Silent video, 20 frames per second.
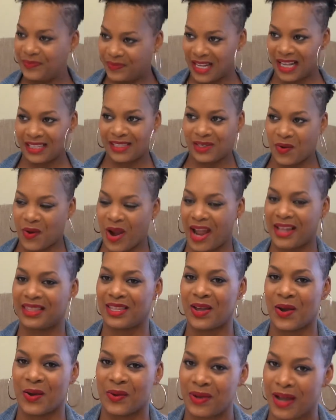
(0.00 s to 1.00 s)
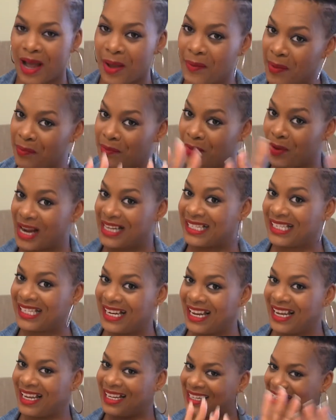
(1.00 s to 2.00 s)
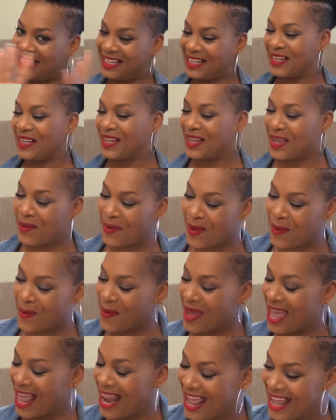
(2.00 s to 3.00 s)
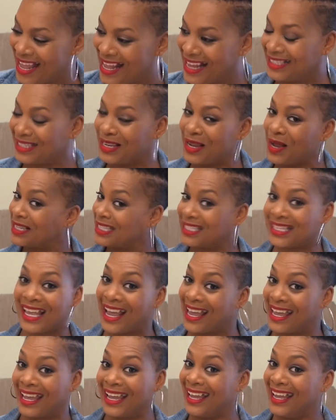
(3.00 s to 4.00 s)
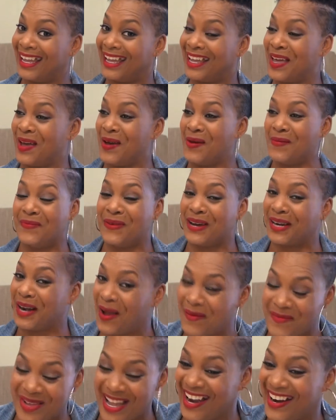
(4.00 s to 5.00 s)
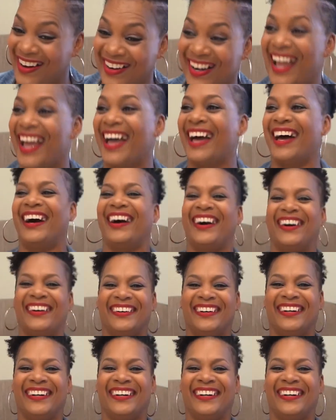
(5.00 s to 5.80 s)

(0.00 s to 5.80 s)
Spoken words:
That's all right, though. I'm embracing it. Give me a minute. It took a second, but I'm here now.